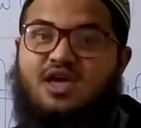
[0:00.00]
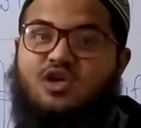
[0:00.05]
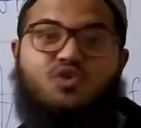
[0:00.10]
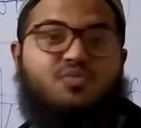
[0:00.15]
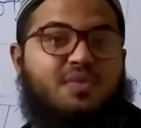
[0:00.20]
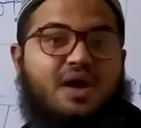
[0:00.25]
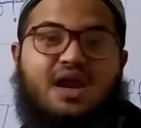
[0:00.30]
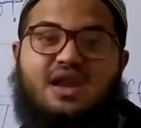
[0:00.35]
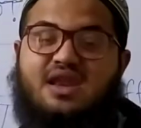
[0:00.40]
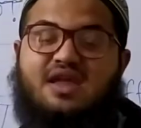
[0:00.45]
You
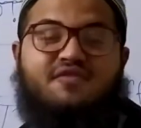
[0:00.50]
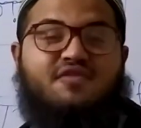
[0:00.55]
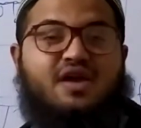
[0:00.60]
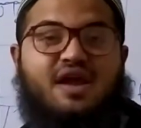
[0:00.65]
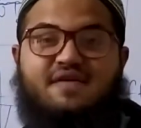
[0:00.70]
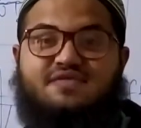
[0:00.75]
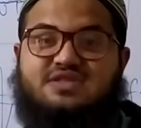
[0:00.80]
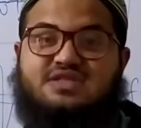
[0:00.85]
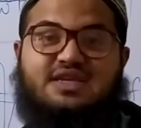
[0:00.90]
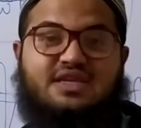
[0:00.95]
might never
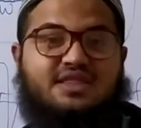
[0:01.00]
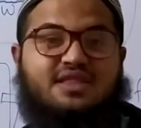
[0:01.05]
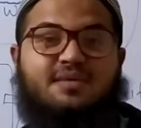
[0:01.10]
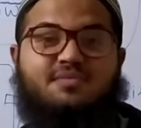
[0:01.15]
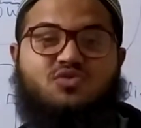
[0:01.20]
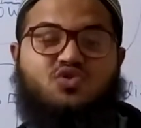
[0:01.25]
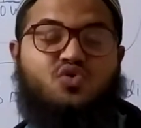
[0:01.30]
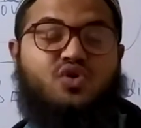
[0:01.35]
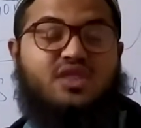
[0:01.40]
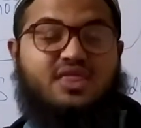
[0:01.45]
have seen
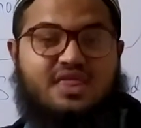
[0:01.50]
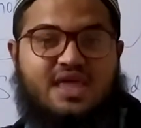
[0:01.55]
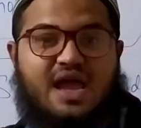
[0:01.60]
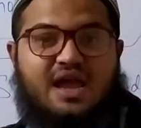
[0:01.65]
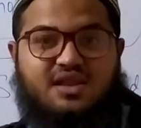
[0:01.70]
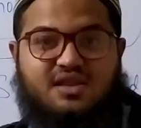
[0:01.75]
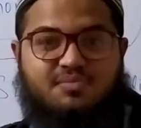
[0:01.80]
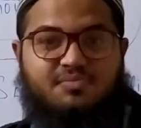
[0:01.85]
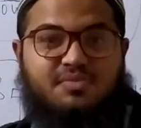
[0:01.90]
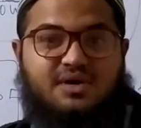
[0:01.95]
them doing
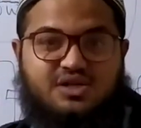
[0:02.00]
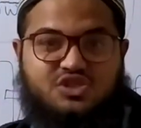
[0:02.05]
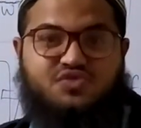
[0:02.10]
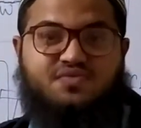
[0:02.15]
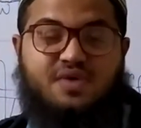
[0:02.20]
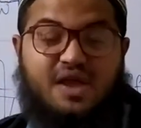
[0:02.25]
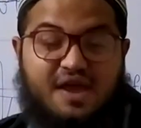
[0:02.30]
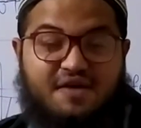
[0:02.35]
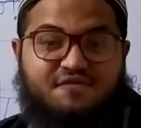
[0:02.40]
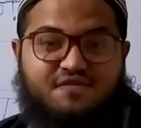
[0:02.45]
that much
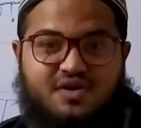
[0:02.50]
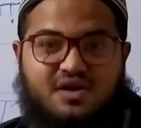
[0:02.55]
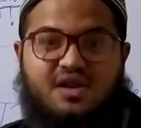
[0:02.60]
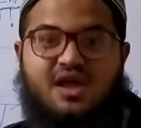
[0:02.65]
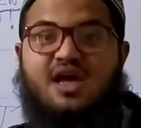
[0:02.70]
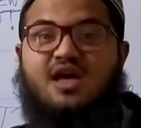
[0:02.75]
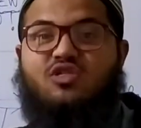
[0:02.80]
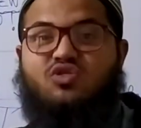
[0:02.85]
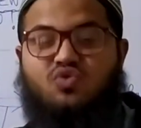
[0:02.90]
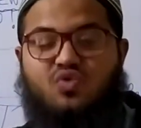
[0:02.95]

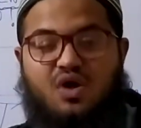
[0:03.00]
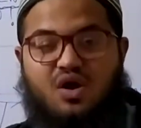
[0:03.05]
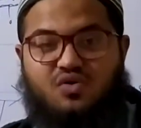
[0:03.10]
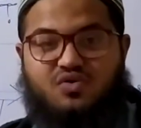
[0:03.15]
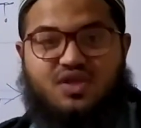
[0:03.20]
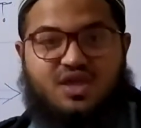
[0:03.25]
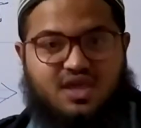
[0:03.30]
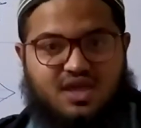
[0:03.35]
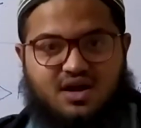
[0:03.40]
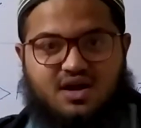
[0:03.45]
effort
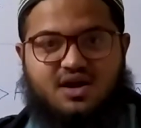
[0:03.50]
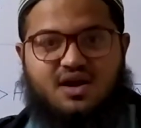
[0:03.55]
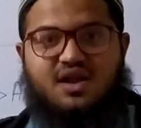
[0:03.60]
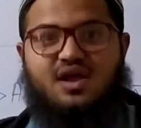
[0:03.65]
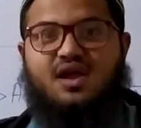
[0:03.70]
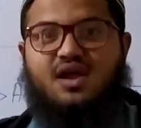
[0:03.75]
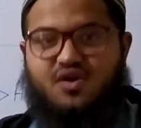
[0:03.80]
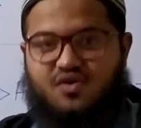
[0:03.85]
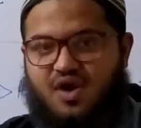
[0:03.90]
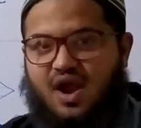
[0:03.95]
throughout the
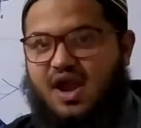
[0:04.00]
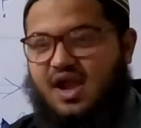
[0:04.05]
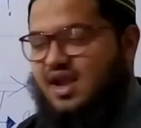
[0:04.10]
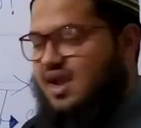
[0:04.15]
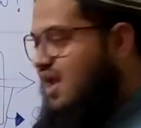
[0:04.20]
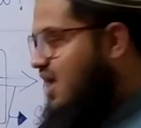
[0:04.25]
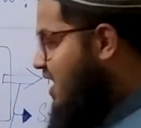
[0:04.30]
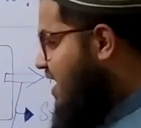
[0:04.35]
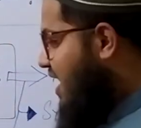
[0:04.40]
year, right?